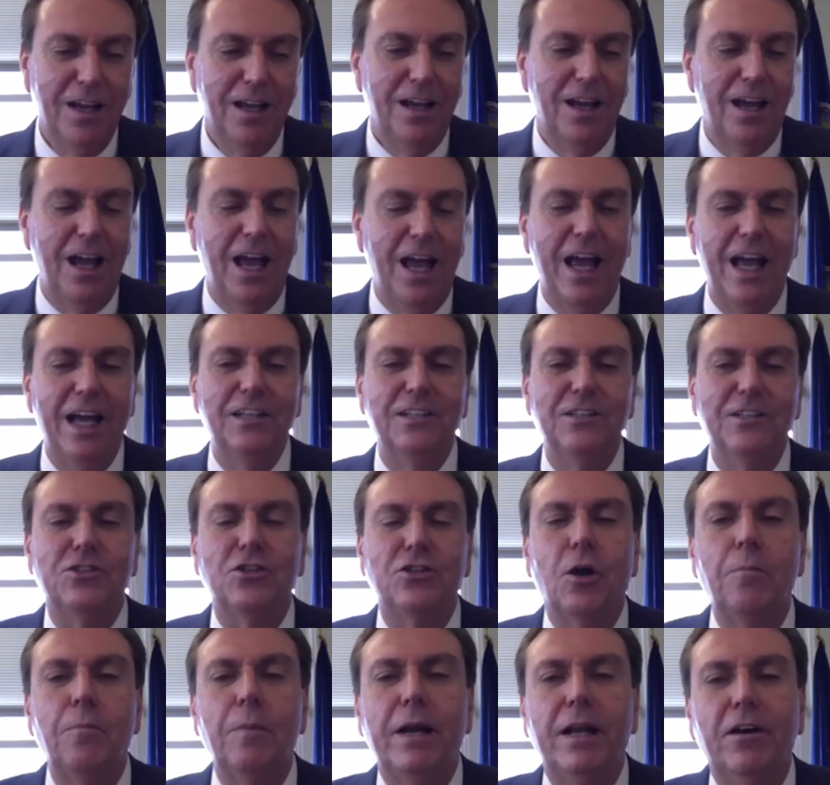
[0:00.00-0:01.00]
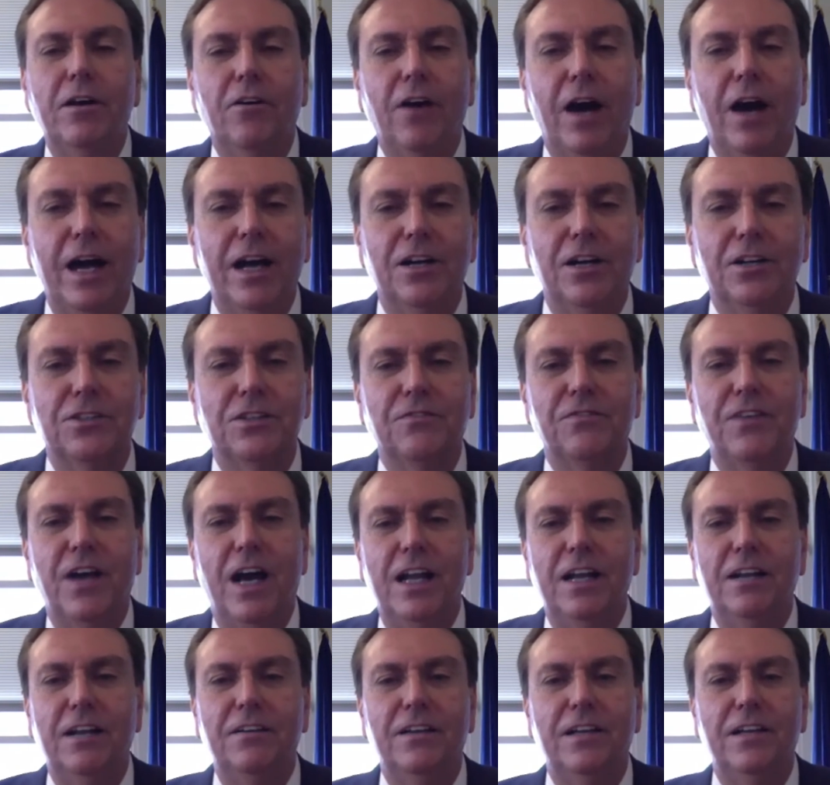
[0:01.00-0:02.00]
And so many layers of
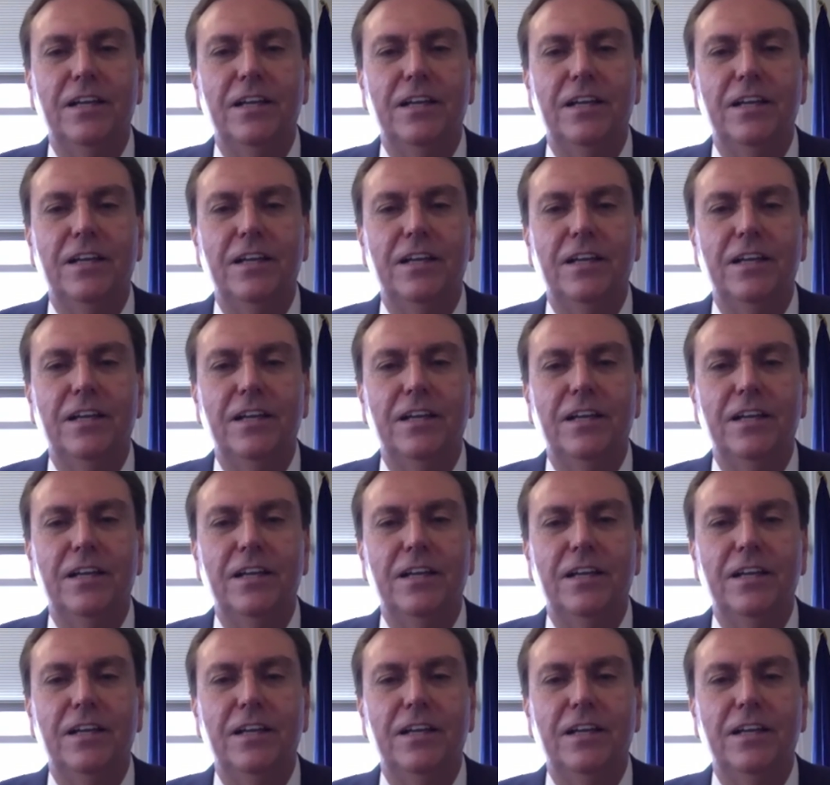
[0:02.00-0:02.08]
that,